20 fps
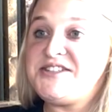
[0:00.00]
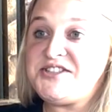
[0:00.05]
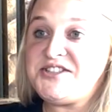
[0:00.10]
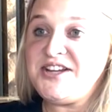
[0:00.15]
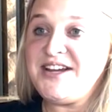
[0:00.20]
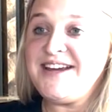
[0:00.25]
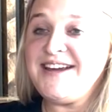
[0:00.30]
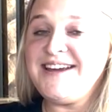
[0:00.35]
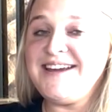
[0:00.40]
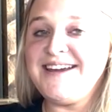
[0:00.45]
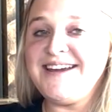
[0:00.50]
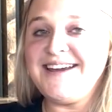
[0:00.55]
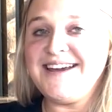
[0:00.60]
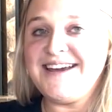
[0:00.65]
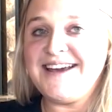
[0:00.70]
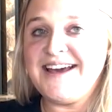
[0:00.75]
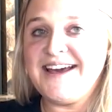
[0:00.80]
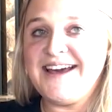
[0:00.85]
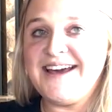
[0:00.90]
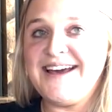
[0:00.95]
So
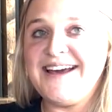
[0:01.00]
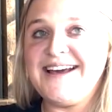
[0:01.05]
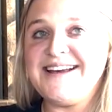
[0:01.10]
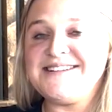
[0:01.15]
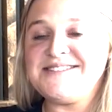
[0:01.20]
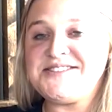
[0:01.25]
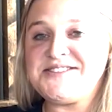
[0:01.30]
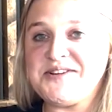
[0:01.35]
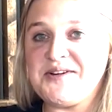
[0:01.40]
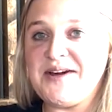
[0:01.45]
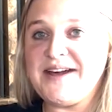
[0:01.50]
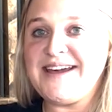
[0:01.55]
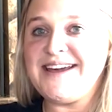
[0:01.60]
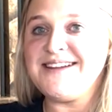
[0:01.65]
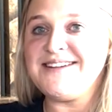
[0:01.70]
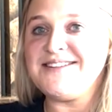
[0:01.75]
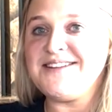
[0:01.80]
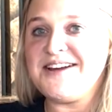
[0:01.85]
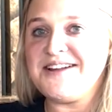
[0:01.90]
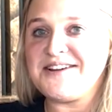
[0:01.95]
I
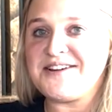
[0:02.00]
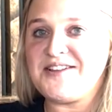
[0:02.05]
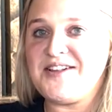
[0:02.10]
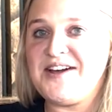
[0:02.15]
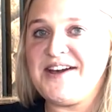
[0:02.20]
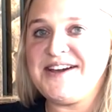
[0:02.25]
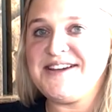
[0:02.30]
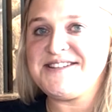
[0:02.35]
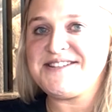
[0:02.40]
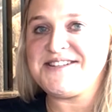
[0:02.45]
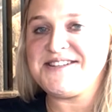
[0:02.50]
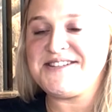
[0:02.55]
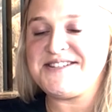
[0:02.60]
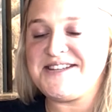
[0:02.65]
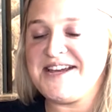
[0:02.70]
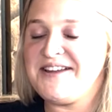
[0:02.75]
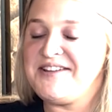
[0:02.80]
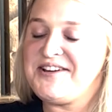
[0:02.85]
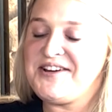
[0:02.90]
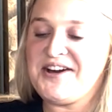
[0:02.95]
get a lot of clients that
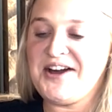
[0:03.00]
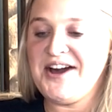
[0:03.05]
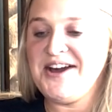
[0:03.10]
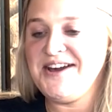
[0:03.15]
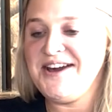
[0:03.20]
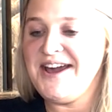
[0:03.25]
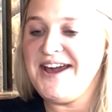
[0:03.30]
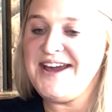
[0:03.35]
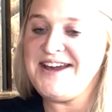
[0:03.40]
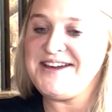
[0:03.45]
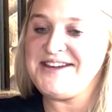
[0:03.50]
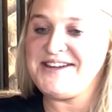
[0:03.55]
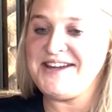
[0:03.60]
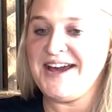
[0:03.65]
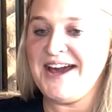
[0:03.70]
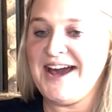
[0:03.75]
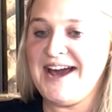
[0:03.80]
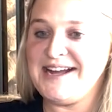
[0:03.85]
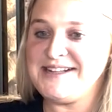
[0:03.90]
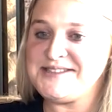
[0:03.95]
say like, I hate
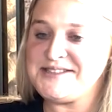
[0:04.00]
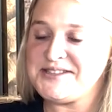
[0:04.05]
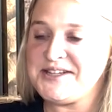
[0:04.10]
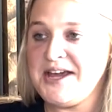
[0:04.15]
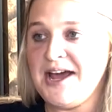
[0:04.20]
cats.